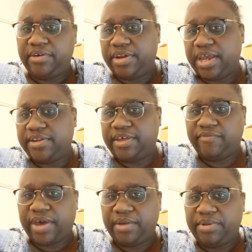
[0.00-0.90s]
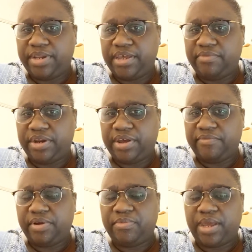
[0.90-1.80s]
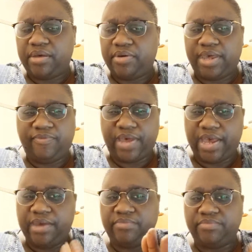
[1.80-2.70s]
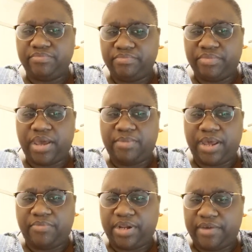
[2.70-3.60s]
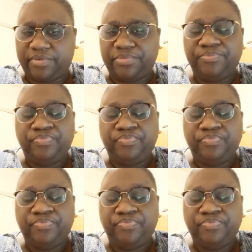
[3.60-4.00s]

You're going to have to take vitamin D or whatever. I'm like, okay, fine, blah, blah, whatever.